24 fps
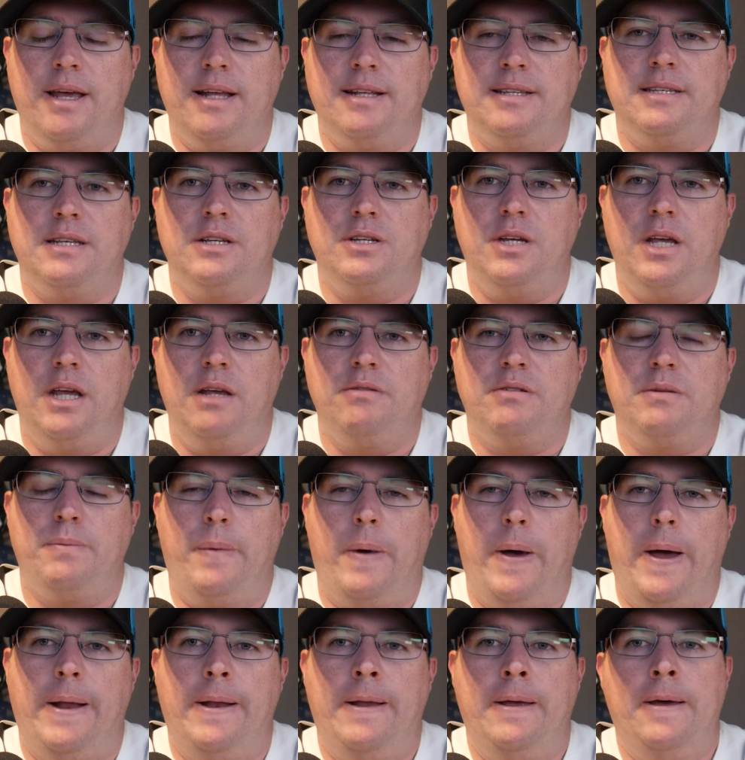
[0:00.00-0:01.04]
the Chiefs,
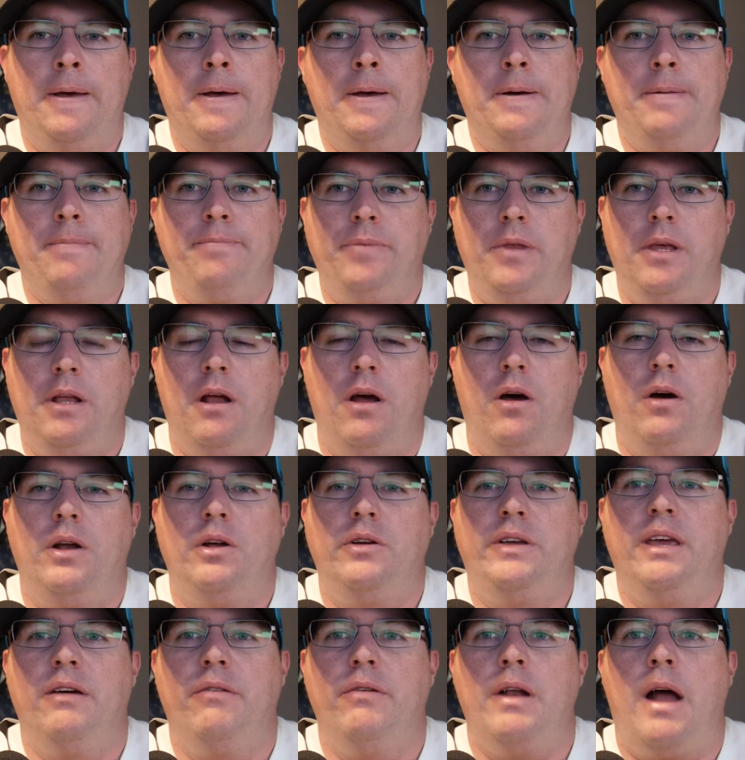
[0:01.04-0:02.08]
but it'll
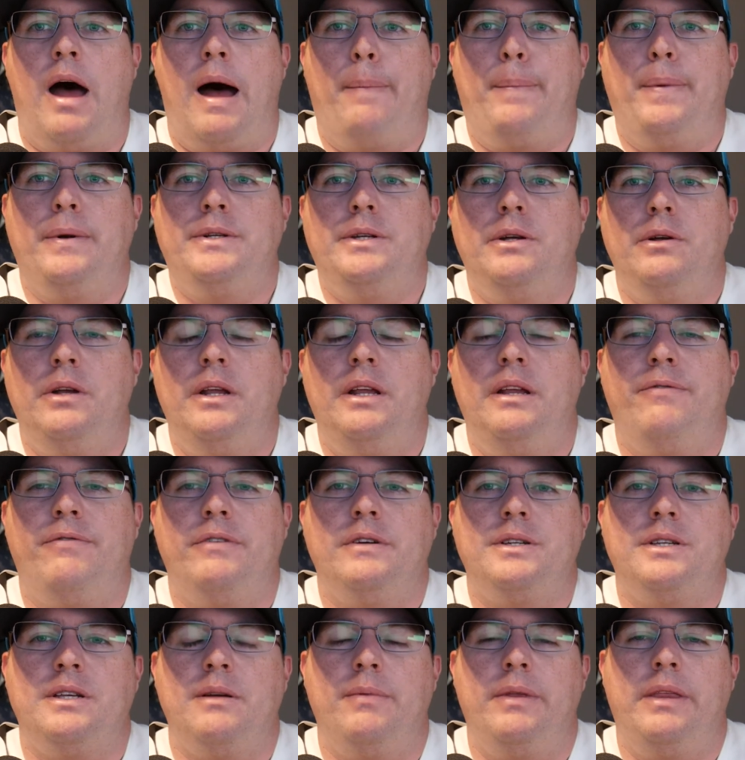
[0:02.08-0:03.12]
give an opportunity for
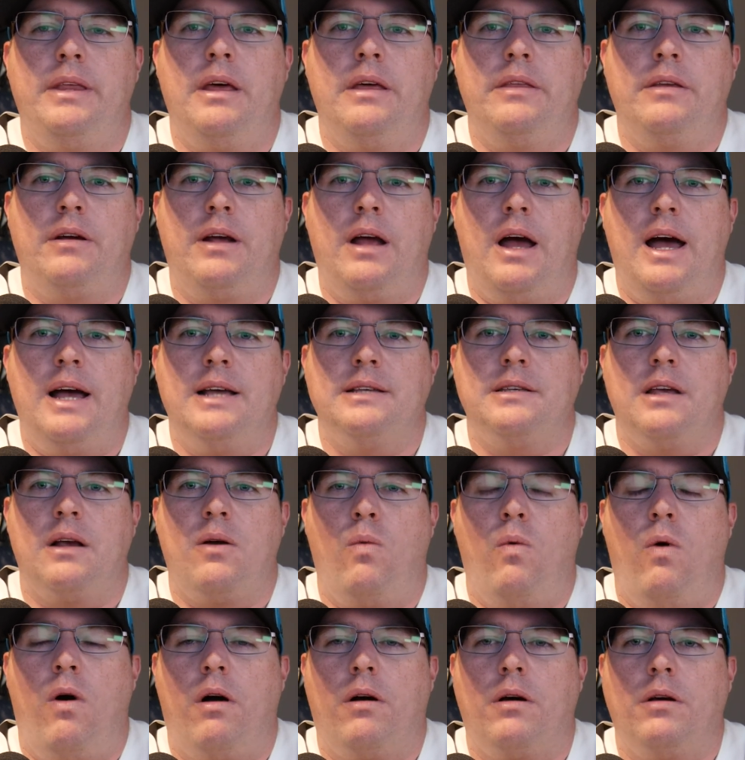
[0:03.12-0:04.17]
some of the other guys like
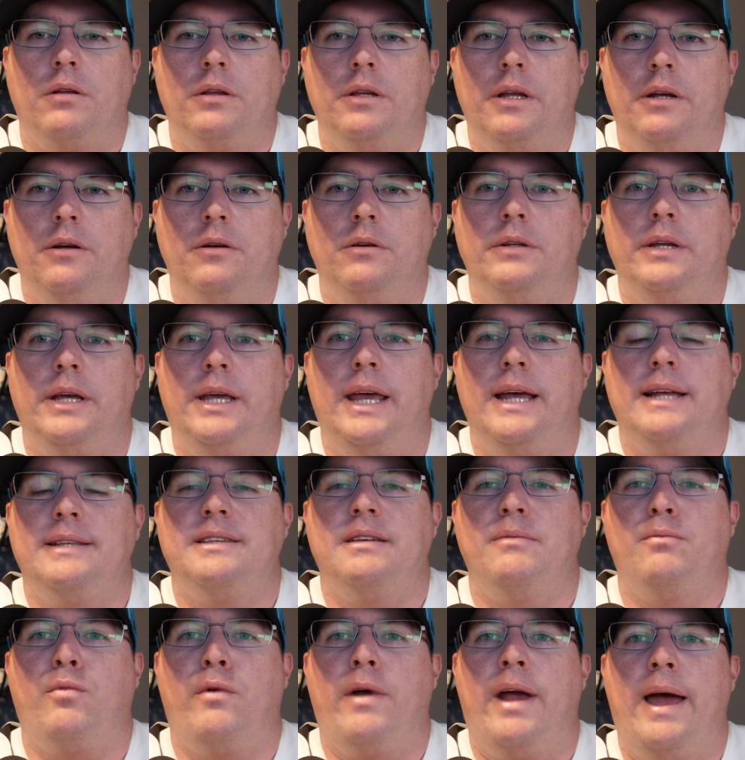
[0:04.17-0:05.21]
Walker Little to get
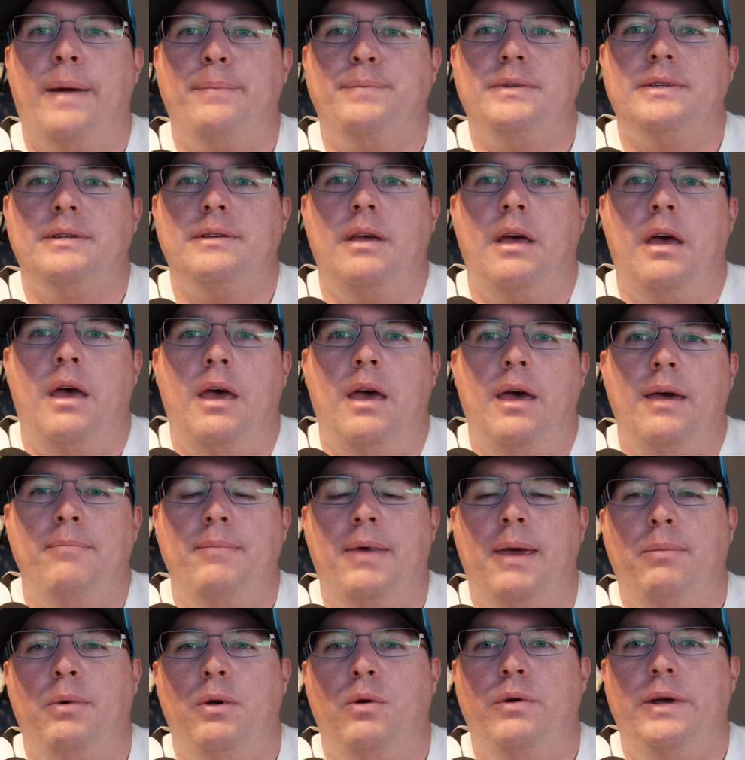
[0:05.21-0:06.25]
some reps.
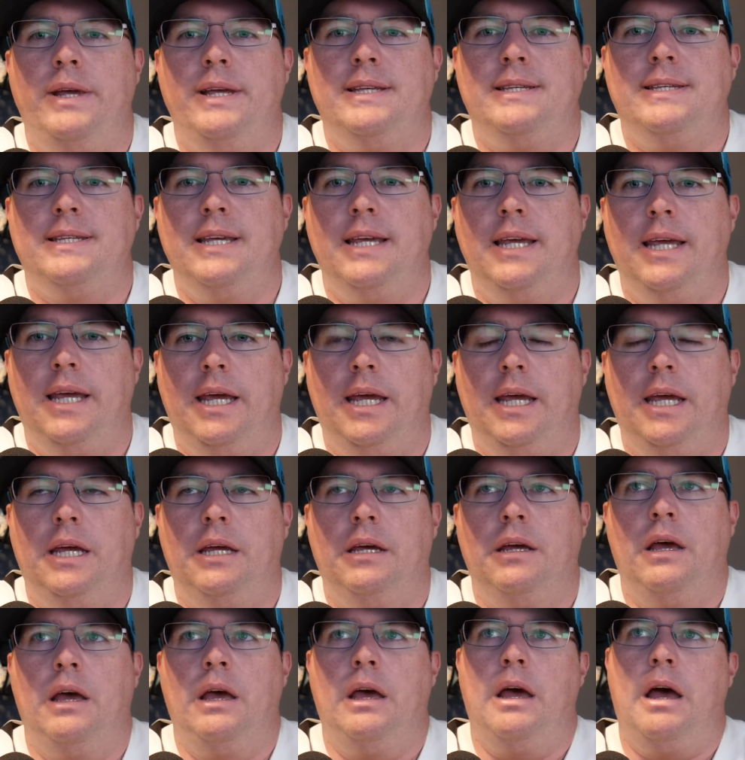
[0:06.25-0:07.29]
Maybe we see
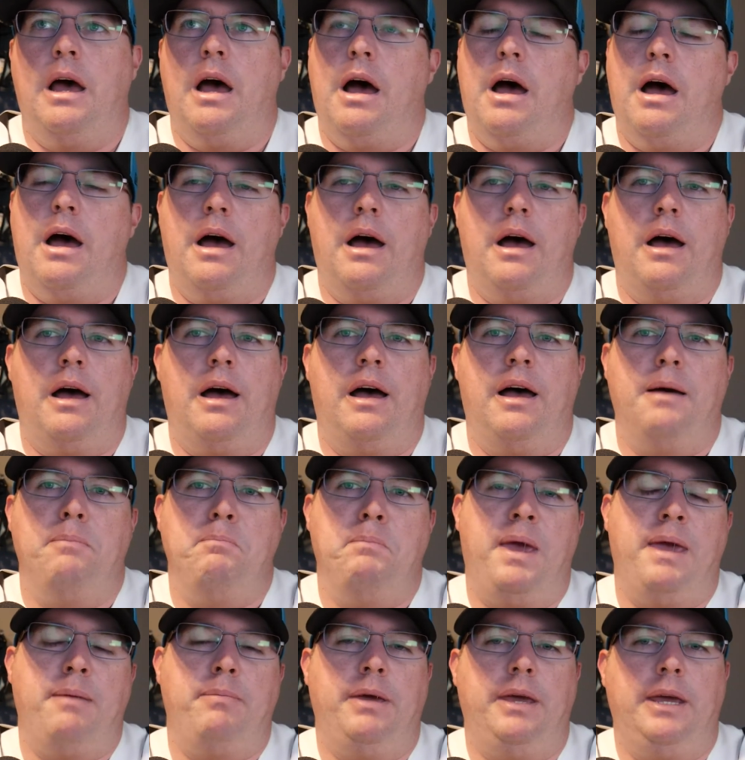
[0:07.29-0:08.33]

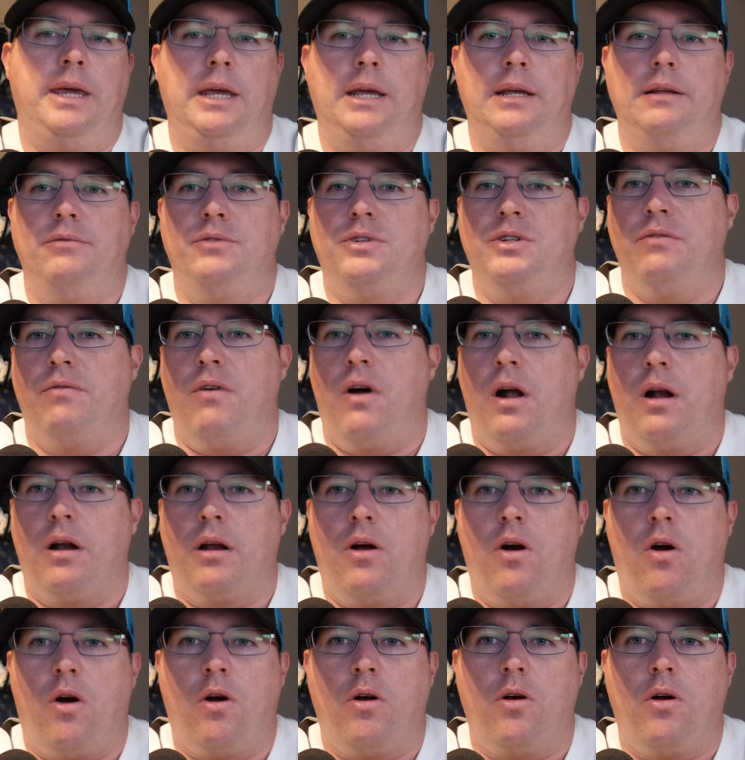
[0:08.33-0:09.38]
maybe Javon
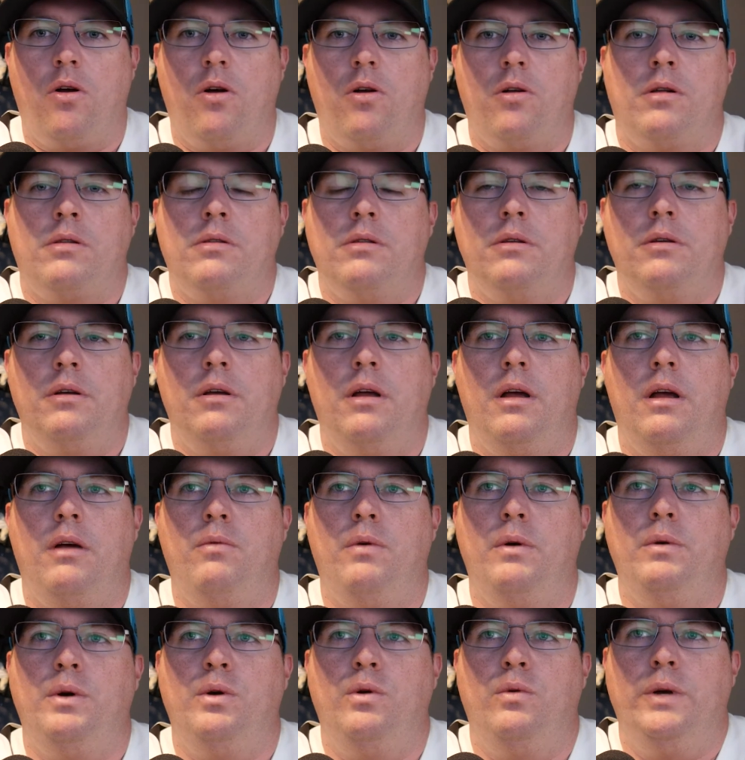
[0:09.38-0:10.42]
Carter,
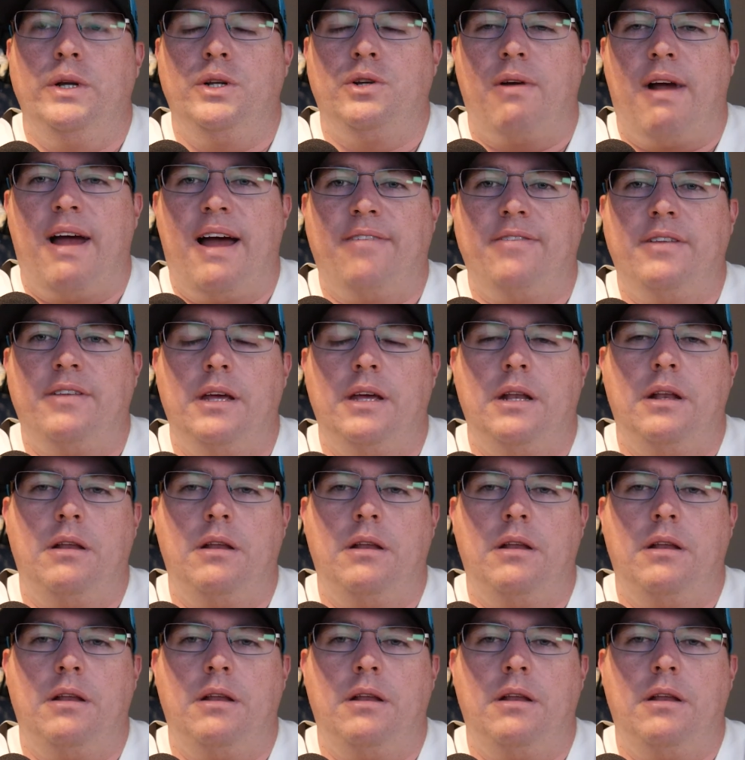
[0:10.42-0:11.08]
who we drafted.